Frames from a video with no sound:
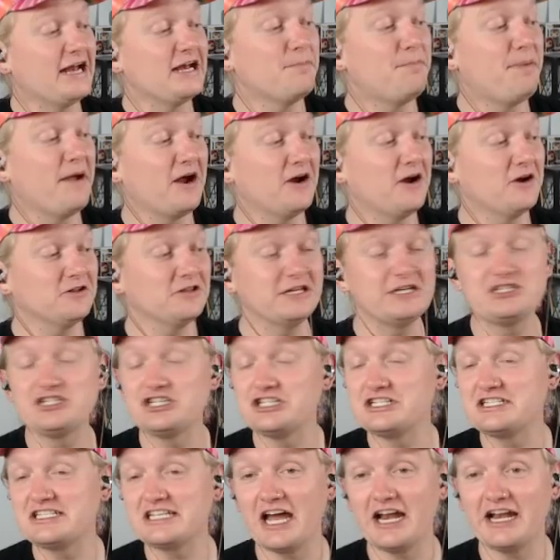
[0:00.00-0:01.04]
apparently
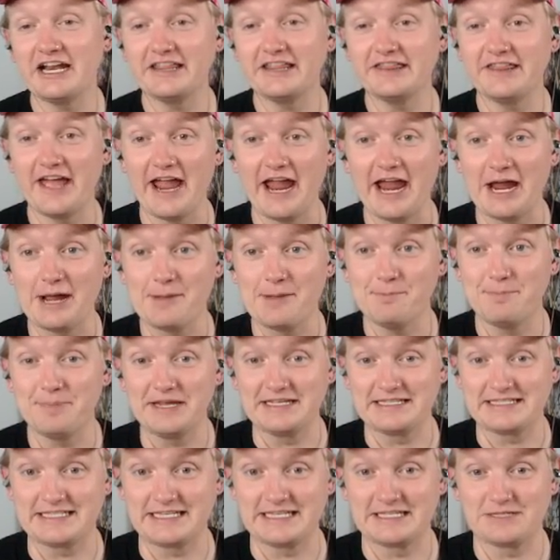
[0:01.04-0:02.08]
she's cutting the ham
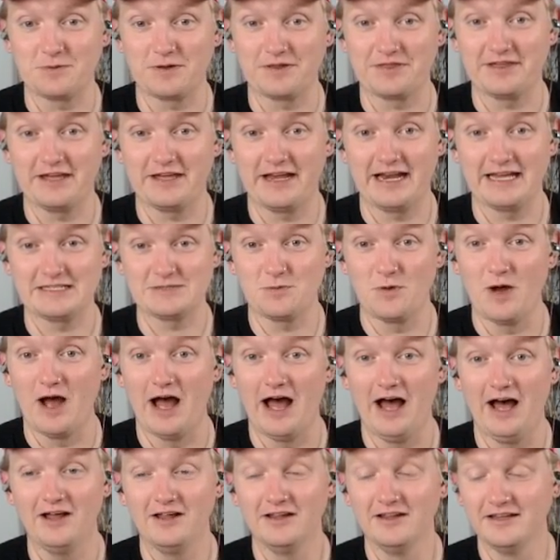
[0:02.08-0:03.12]
pieces with it as
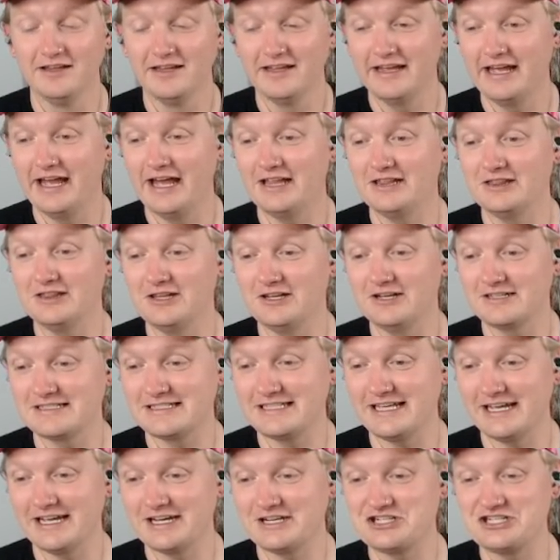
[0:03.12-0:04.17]
well. It looks
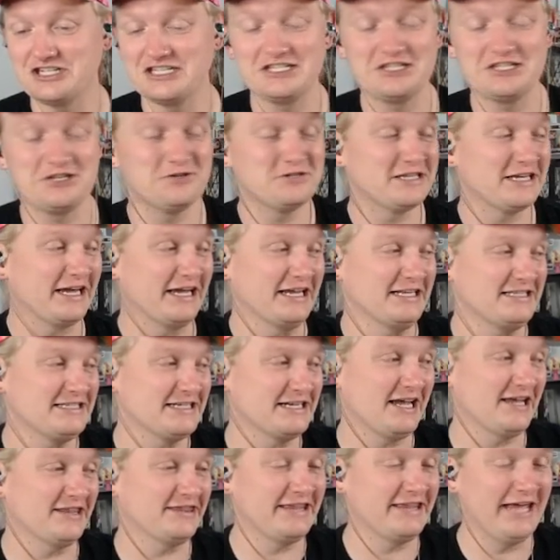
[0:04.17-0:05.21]
like she's using it to
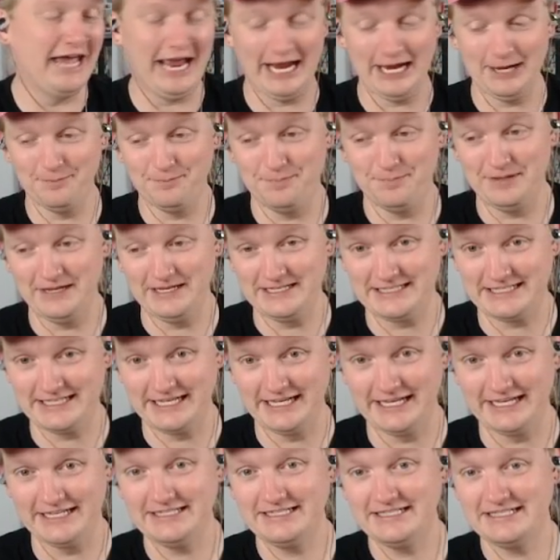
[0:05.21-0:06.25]
cut the ham
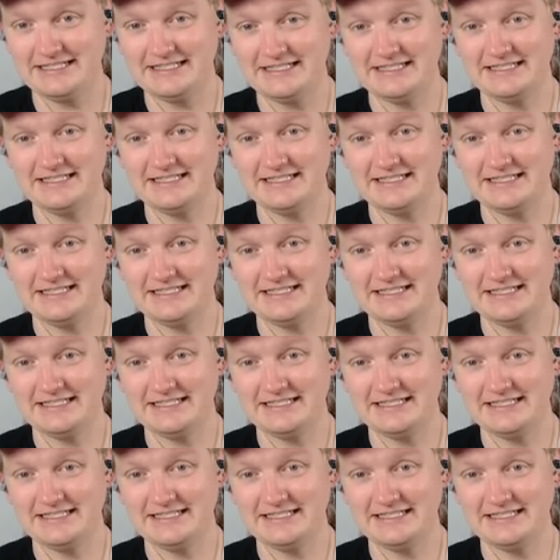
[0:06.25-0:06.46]
pieces.